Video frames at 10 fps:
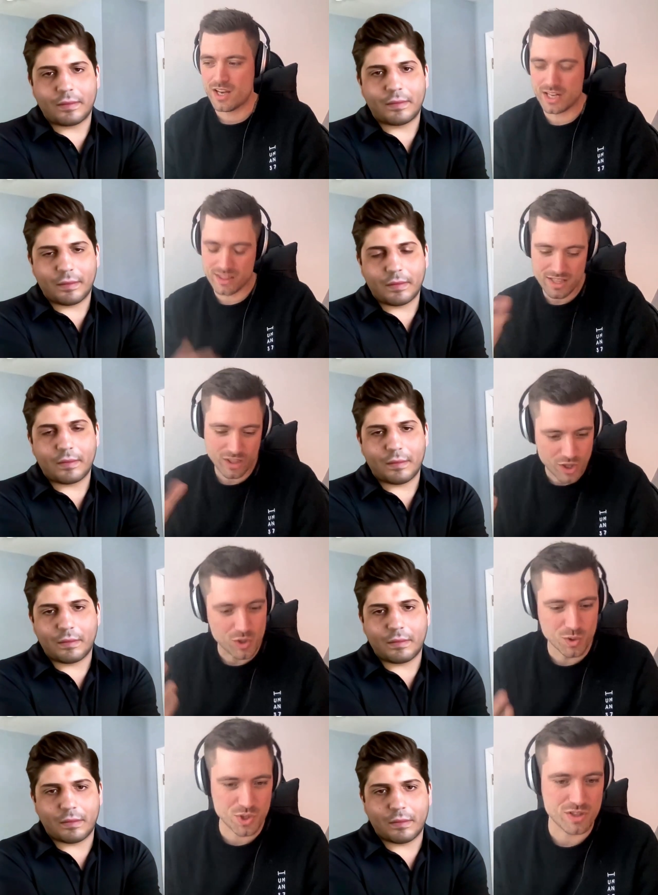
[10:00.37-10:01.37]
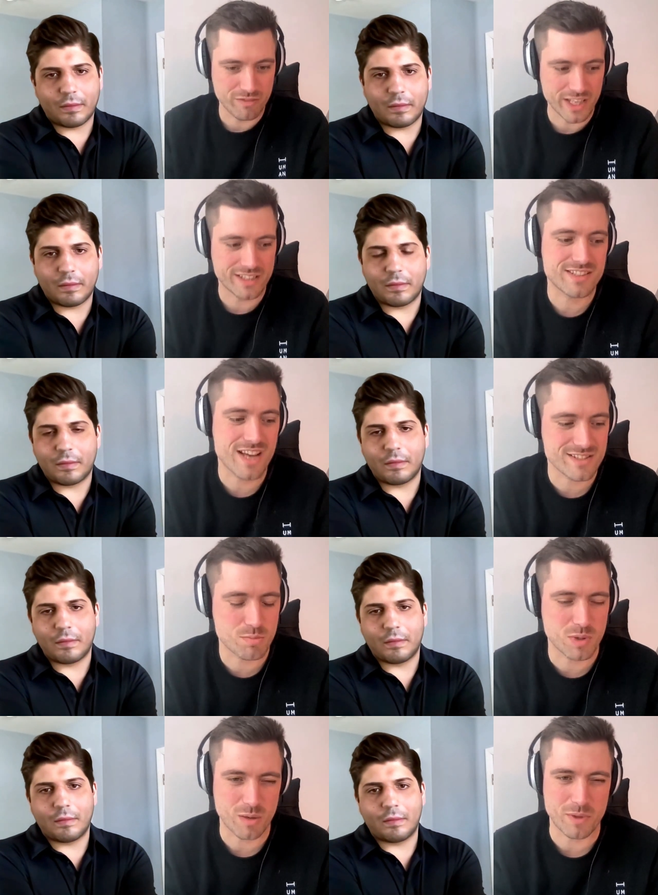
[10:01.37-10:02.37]
Speaker 1: And I think the conclusion of like SaaS
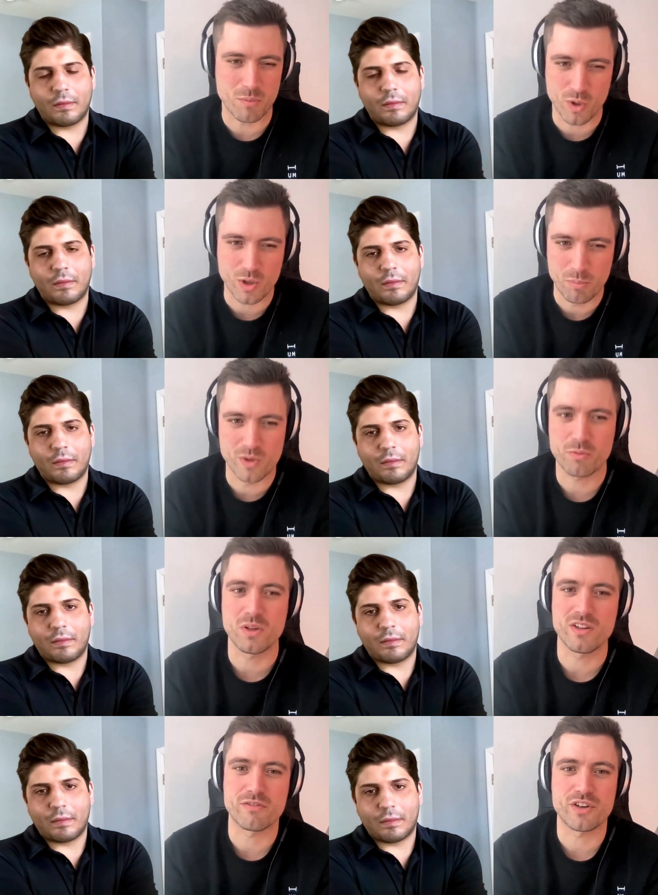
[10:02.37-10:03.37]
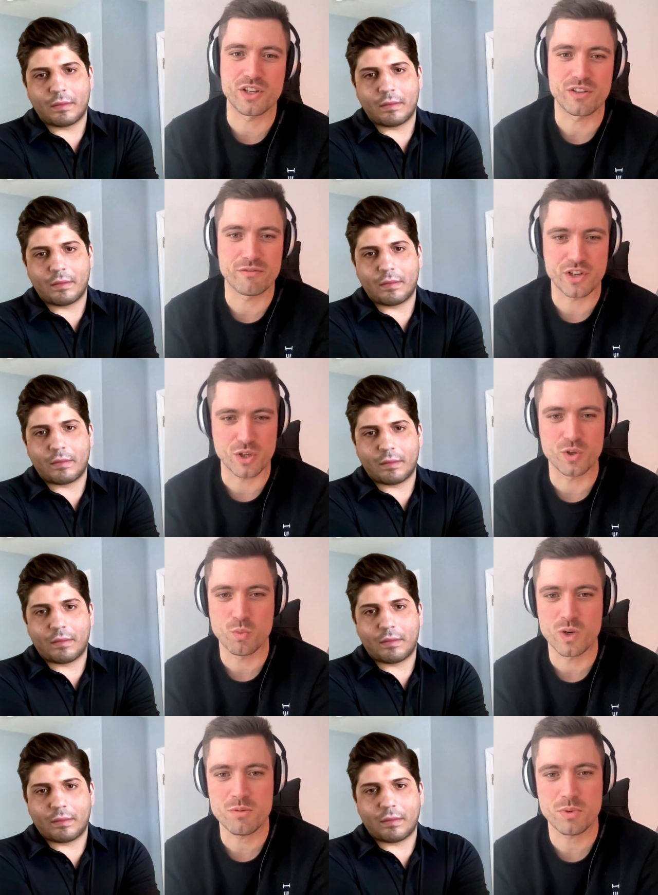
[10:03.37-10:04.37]
is becoming more composable is a very, very
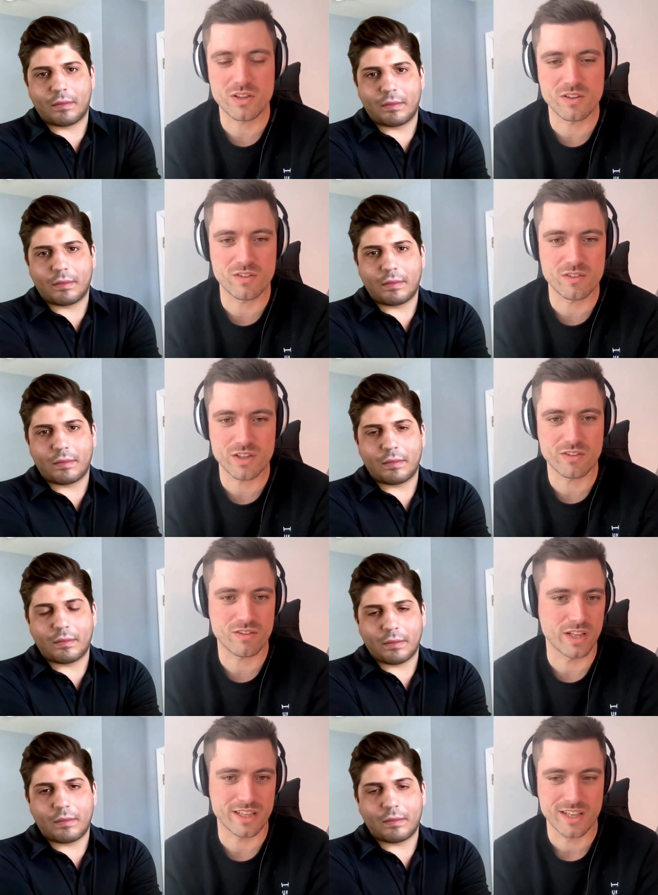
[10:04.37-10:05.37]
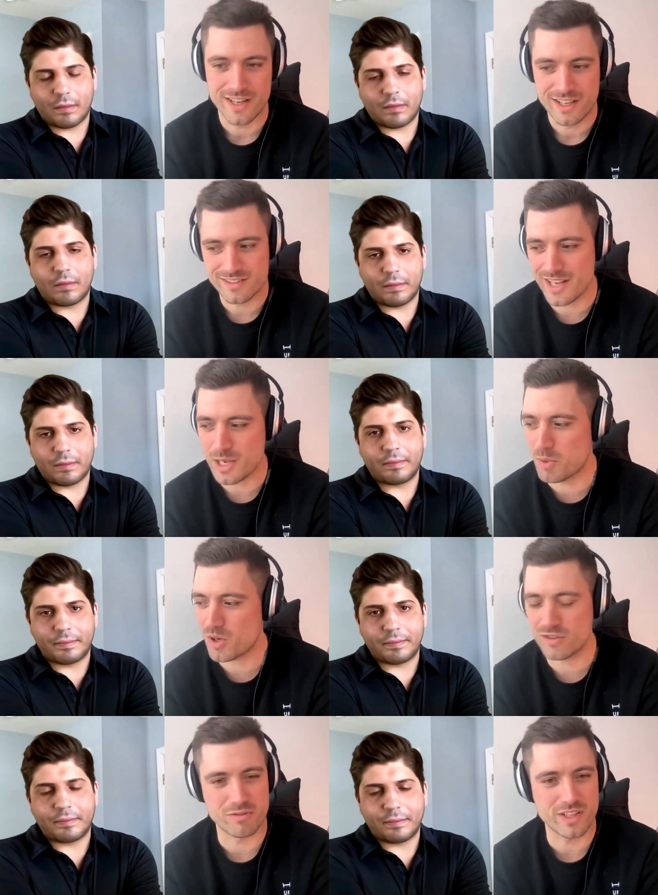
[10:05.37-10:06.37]
good one, because there's like, it's like a
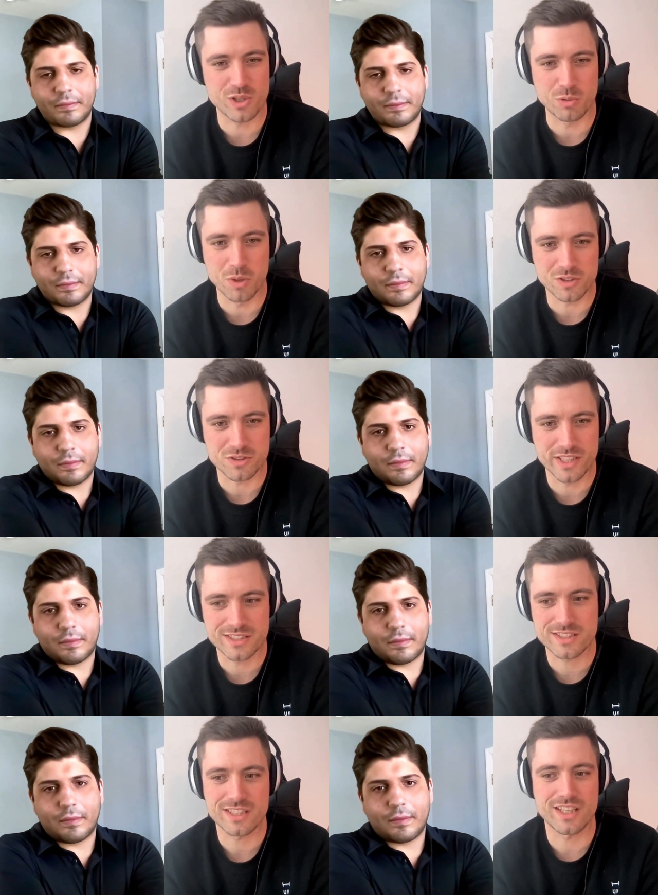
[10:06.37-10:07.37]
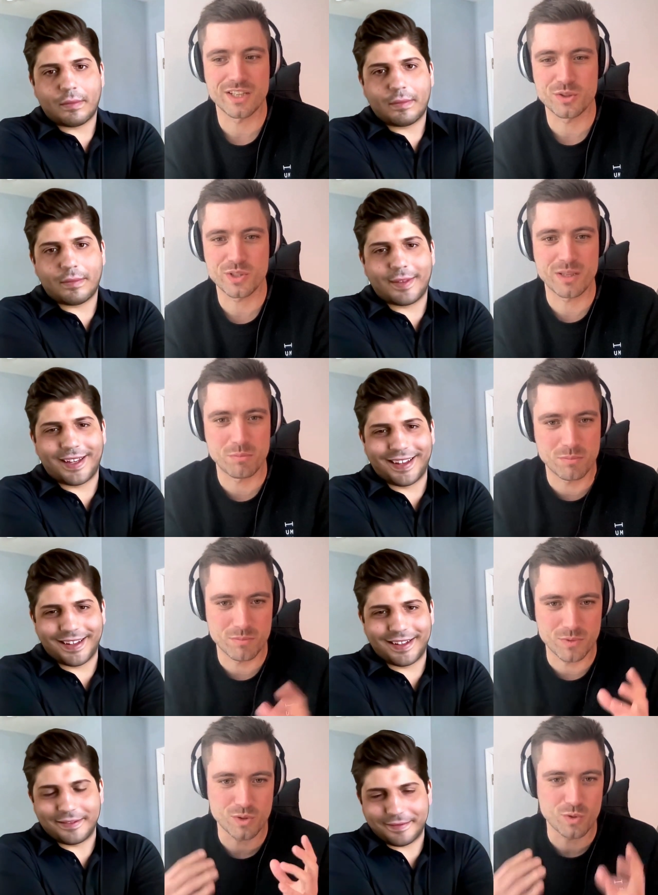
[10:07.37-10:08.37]
box of Lego blocks, right? Uh, you
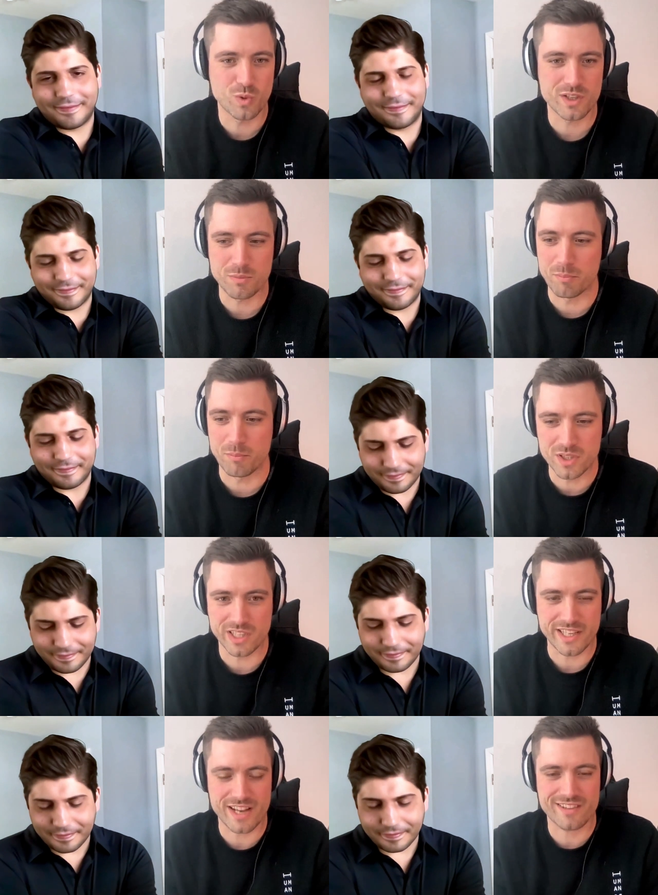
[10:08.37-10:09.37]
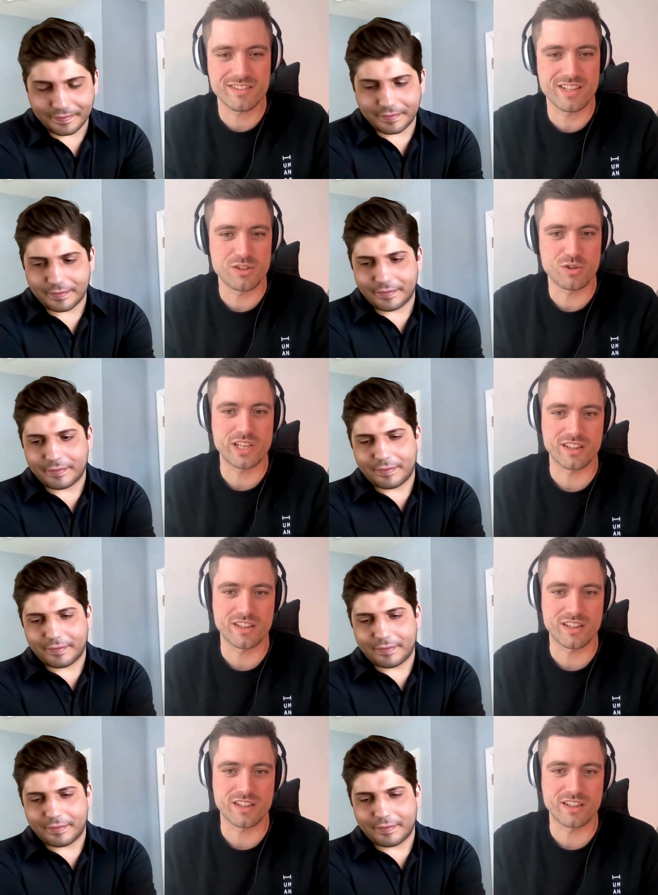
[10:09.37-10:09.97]
can, you want to build a castle, and you